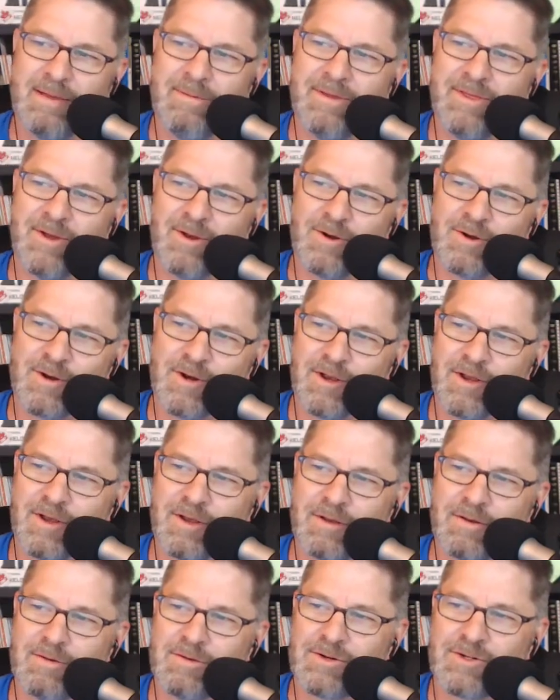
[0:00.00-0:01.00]
they're
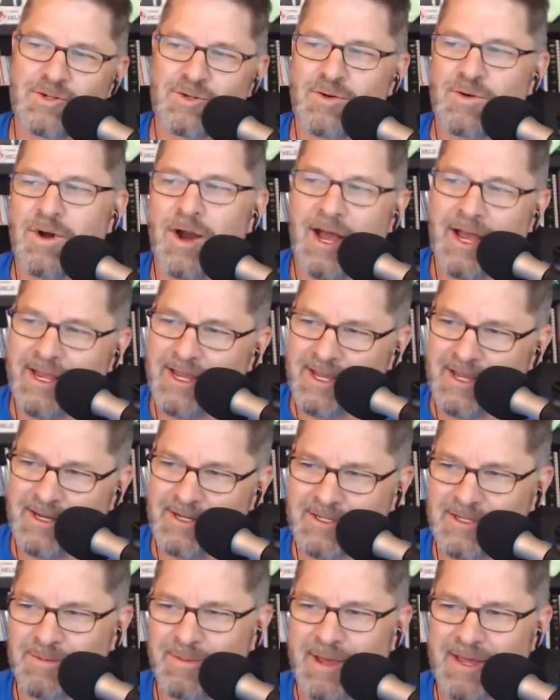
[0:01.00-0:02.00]
trying
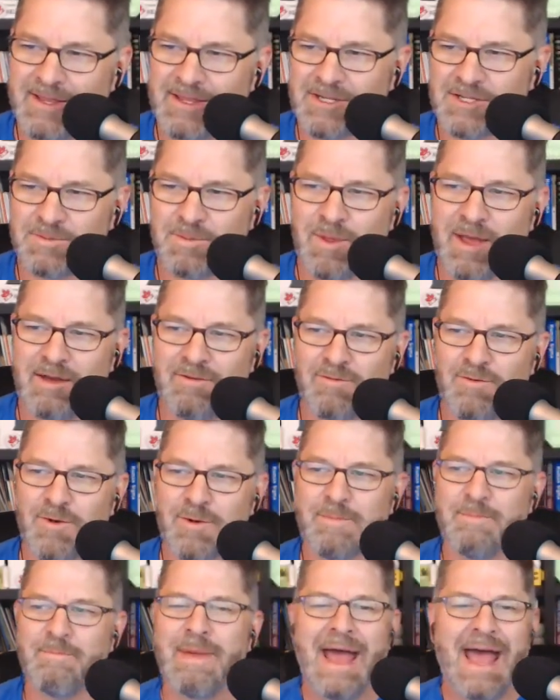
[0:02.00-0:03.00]
to make this
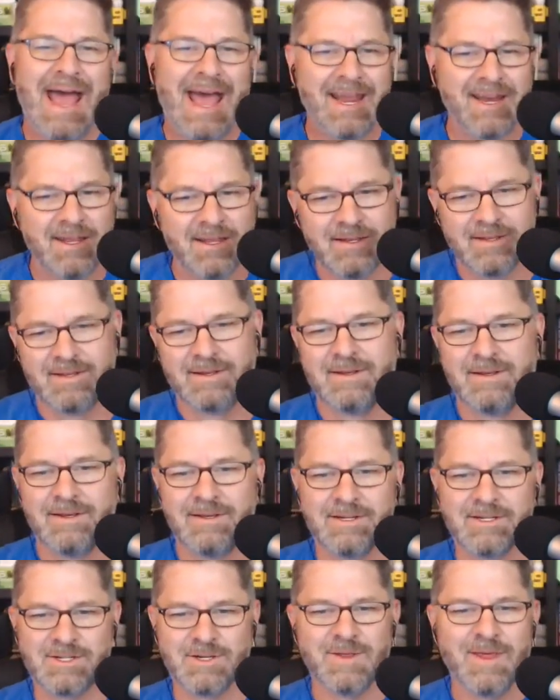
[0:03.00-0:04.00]
platform bad
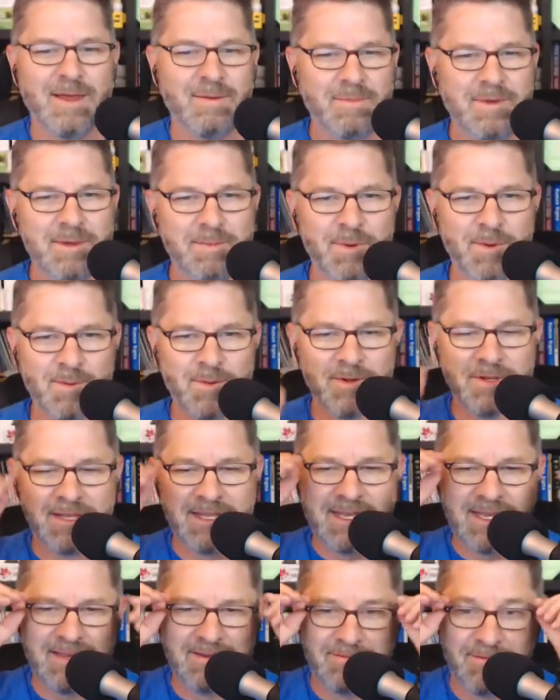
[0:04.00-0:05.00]
so that people will
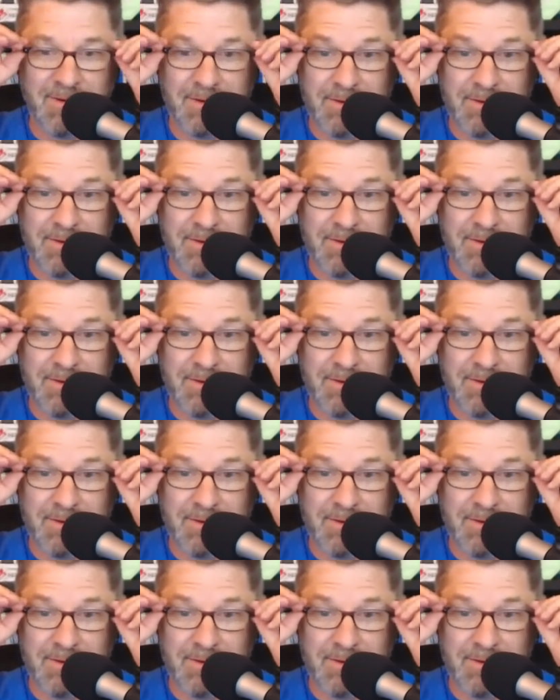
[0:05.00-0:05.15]
leave.